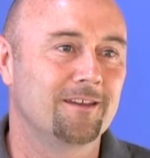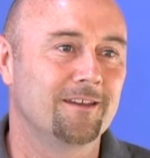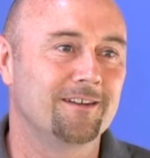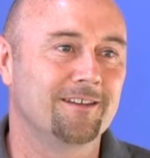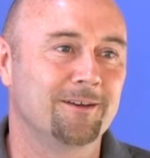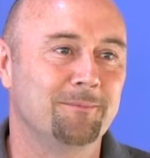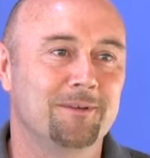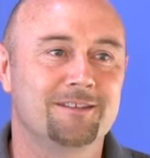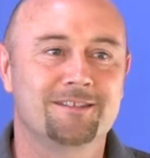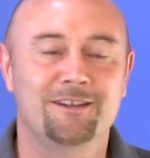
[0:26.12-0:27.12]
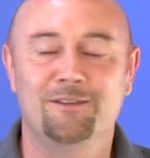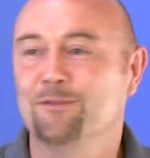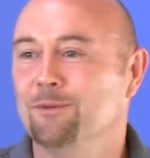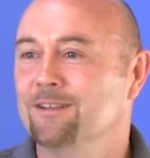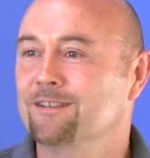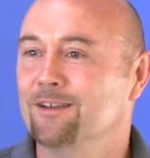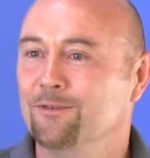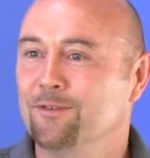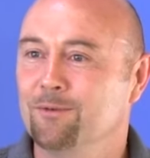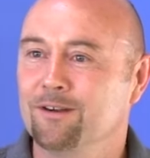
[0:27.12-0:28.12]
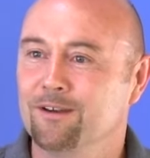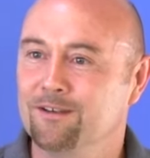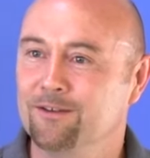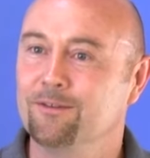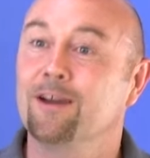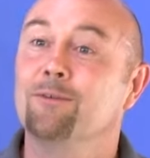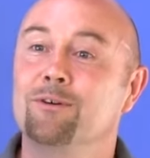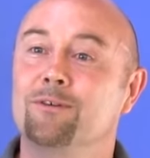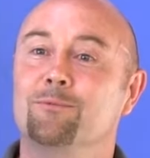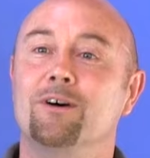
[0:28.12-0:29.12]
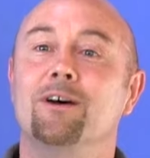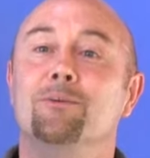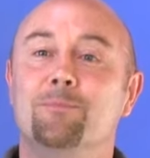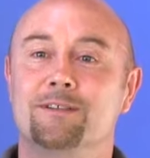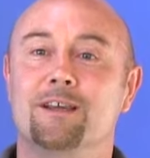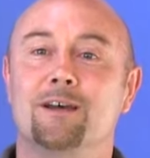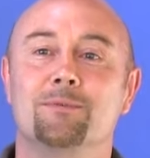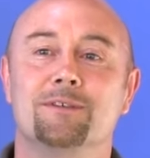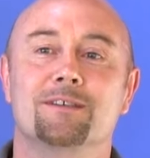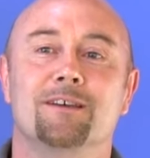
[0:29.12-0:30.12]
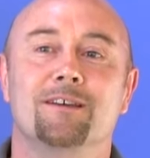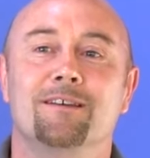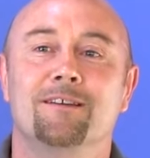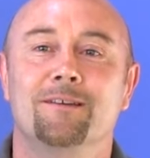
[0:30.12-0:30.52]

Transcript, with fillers: And um, I see for myself that when I do that, what, what opens up is uh,